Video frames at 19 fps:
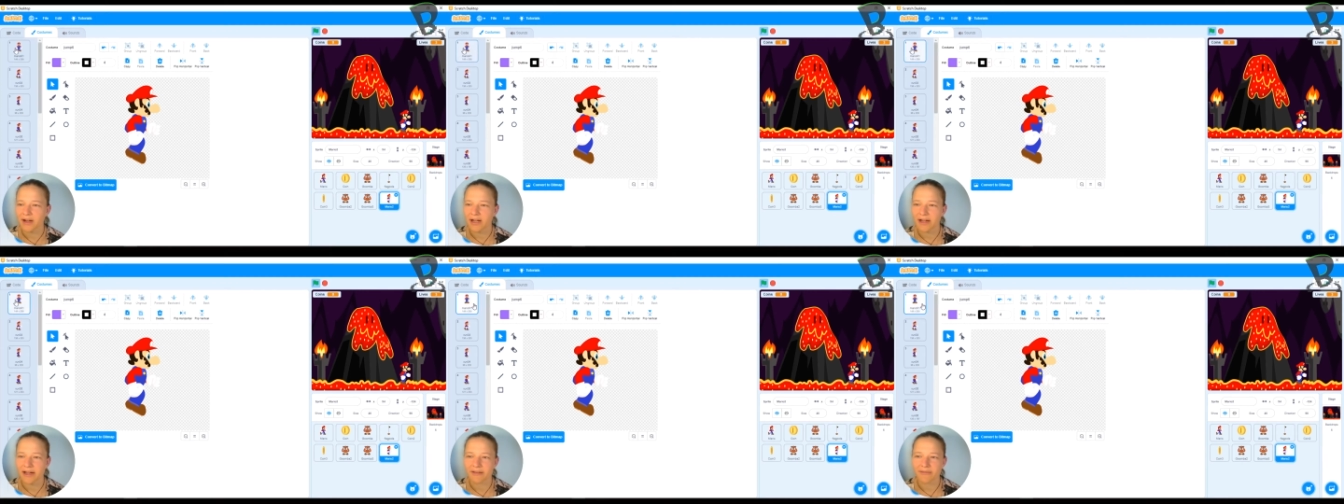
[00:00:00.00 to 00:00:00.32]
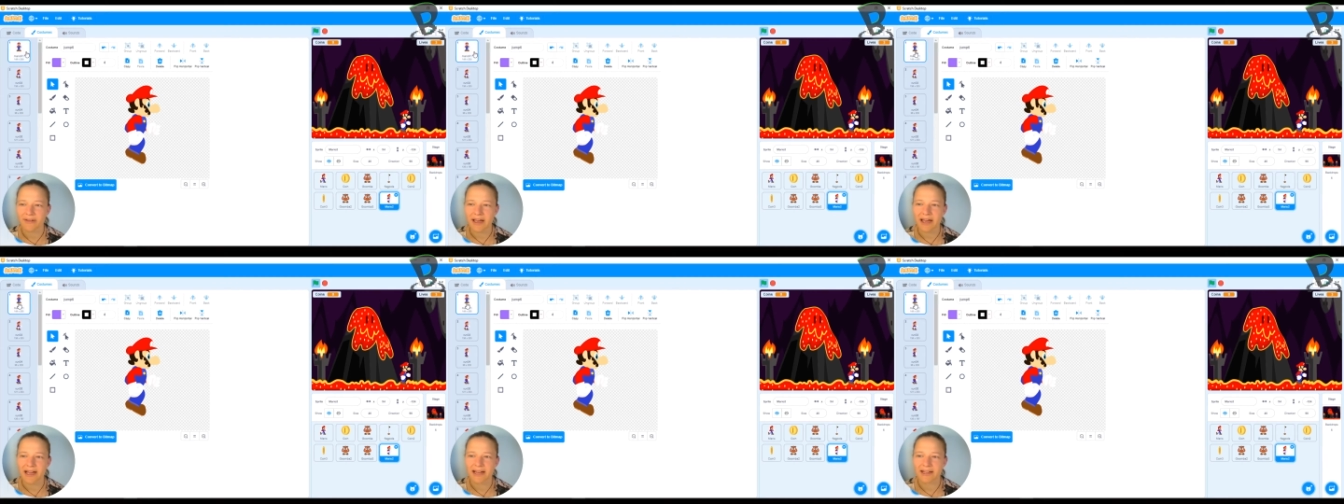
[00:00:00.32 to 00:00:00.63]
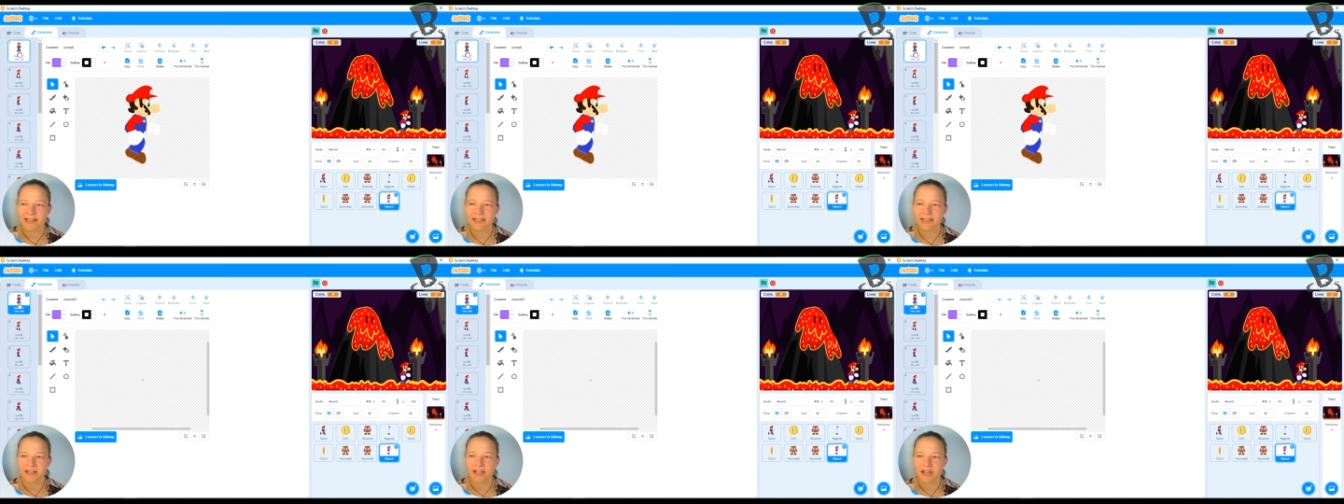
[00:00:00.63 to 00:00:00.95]
I've
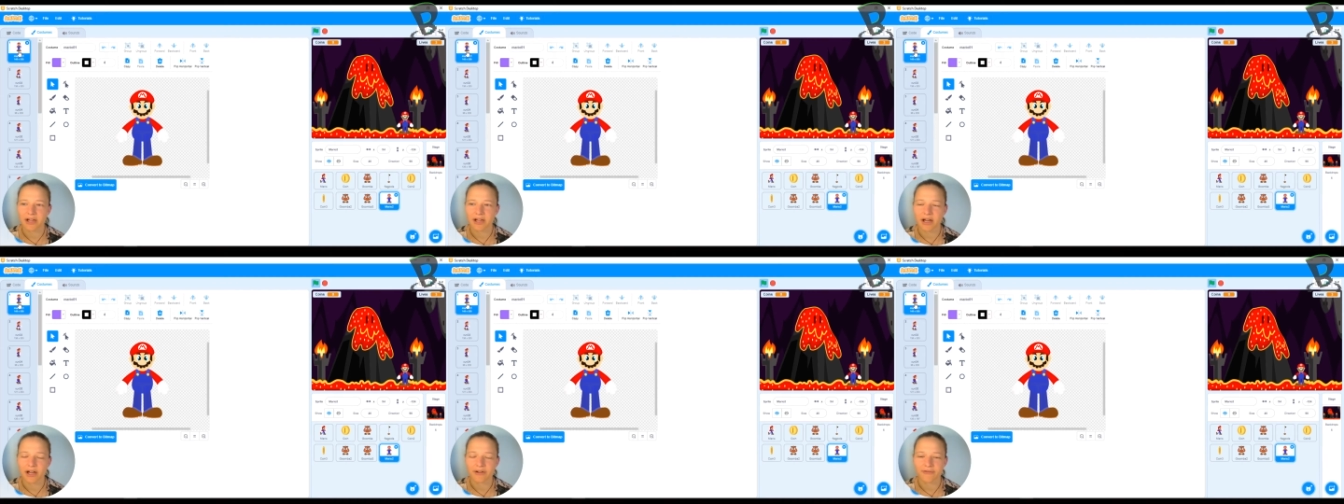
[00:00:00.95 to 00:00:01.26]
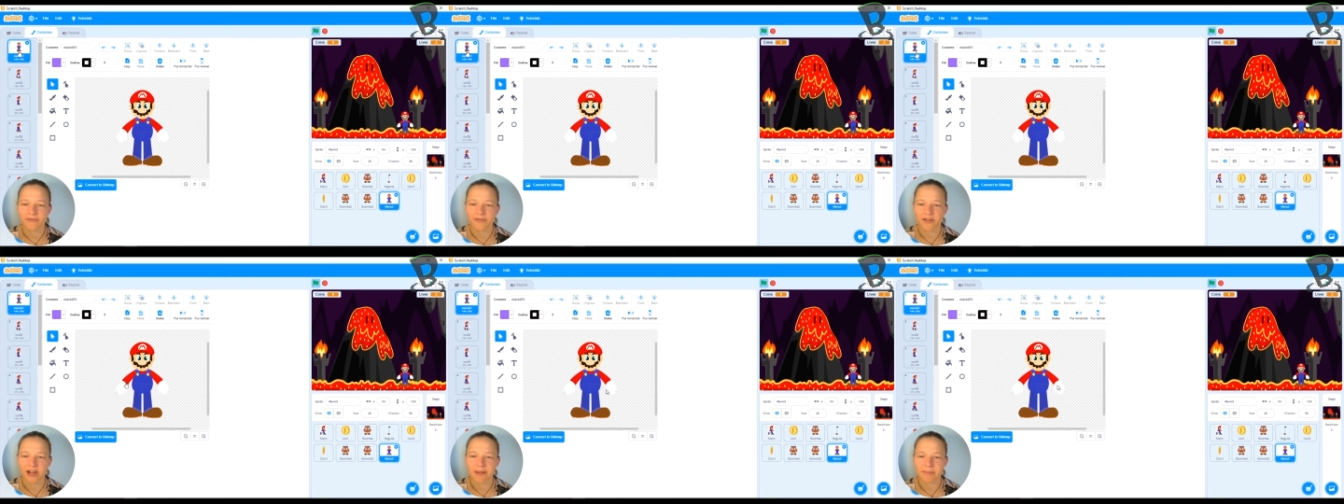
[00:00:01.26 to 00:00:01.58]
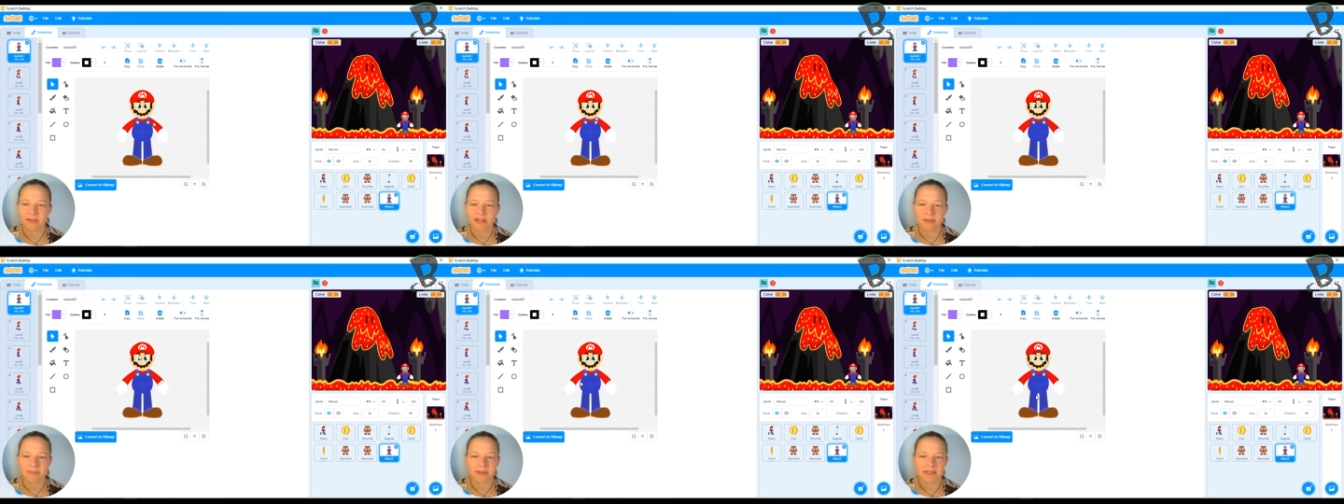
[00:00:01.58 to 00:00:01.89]
added a frame
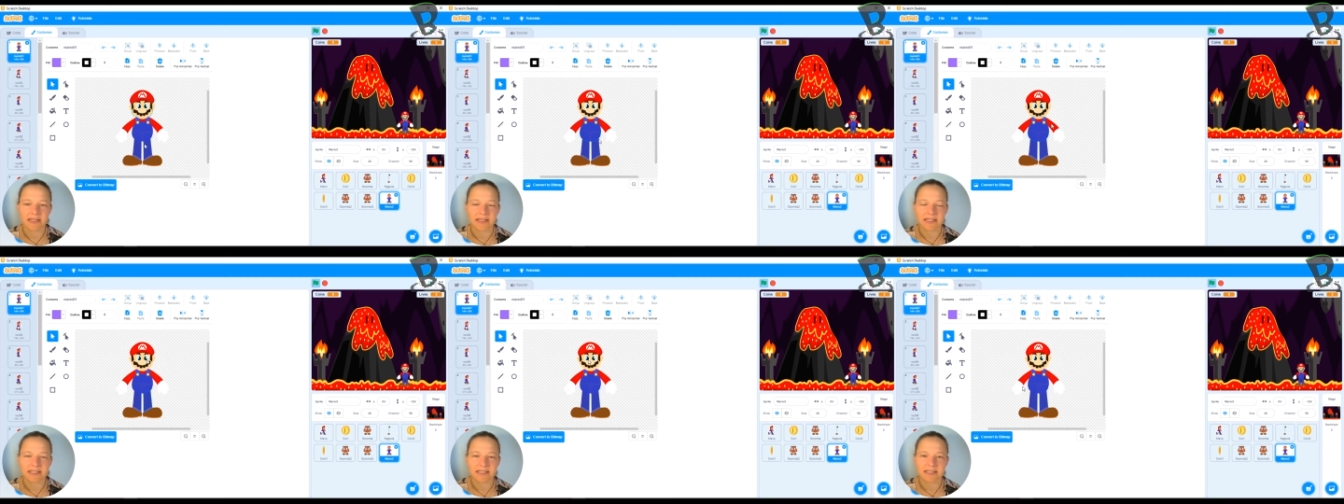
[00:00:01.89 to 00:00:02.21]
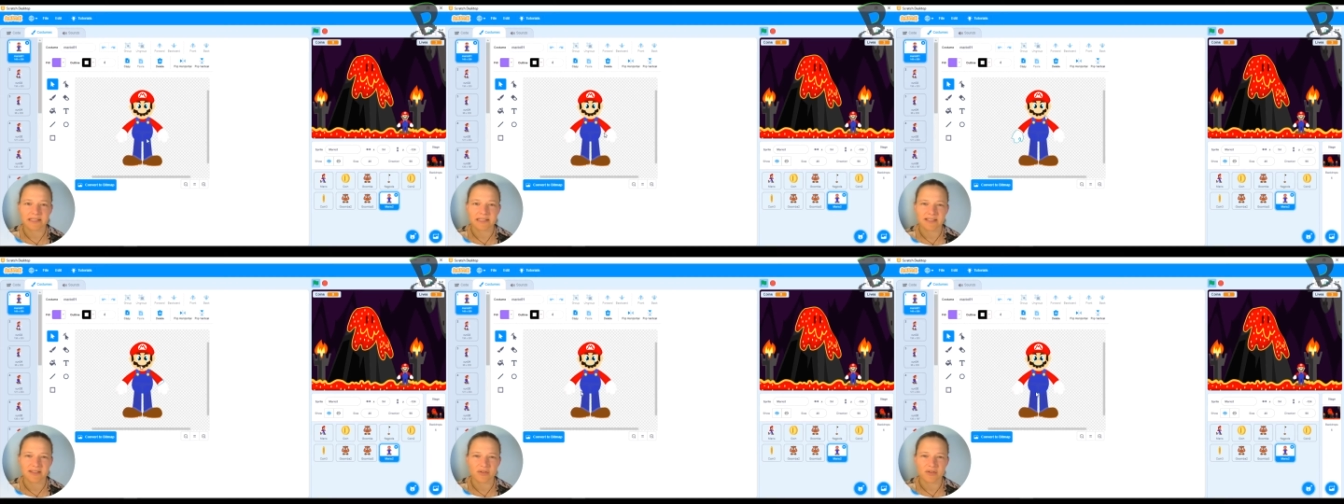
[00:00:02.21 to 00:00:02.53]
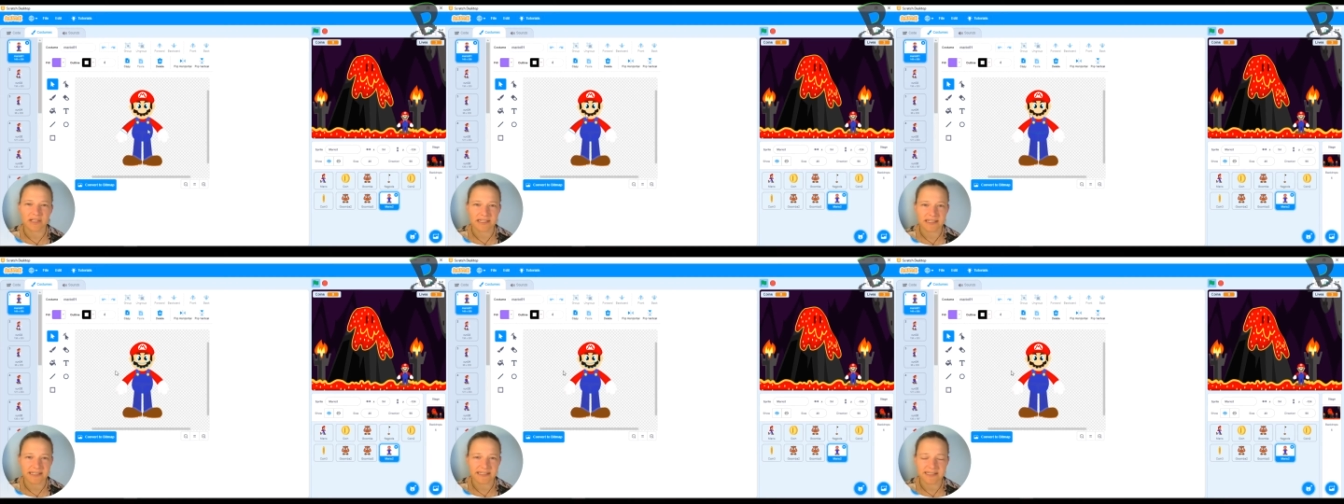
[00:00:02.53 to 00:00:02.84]
at the beginning so
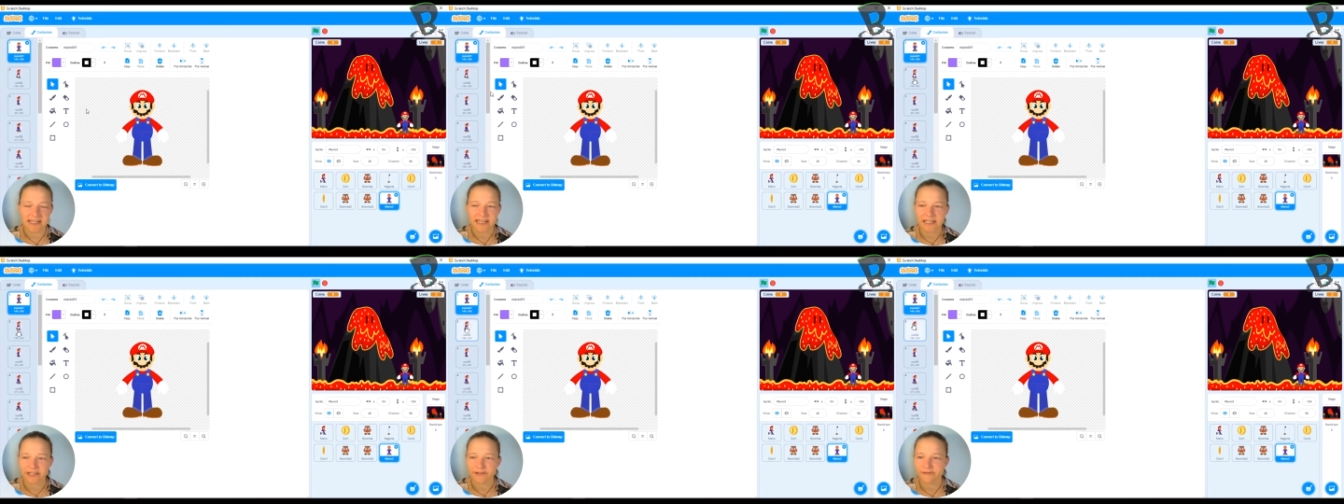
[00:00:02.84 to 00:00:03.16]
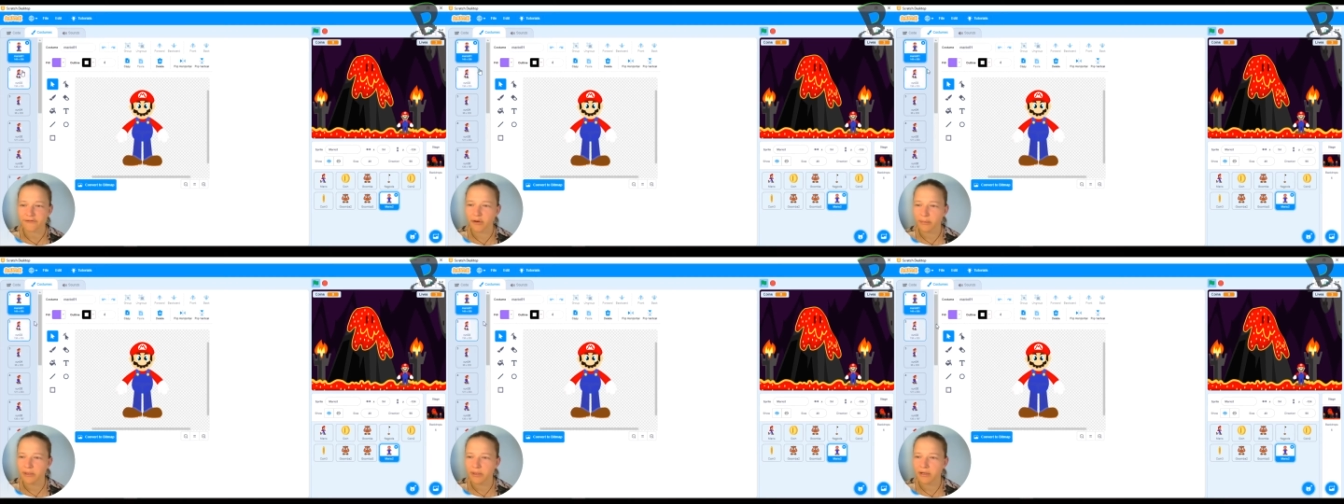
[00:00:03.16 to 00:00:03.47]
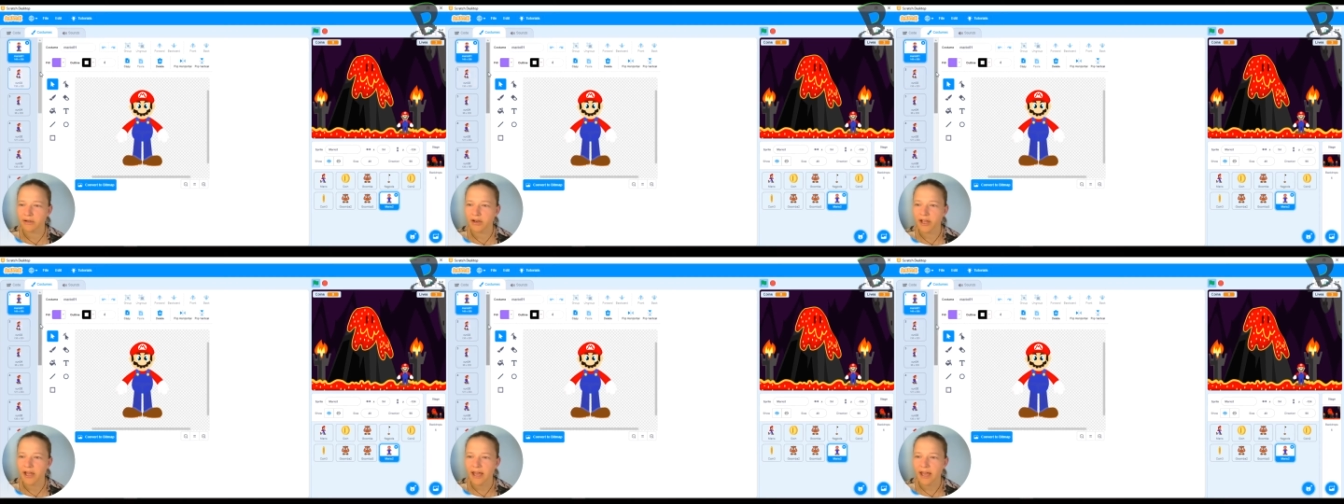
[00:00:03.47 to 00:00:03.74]
that he's standing forward,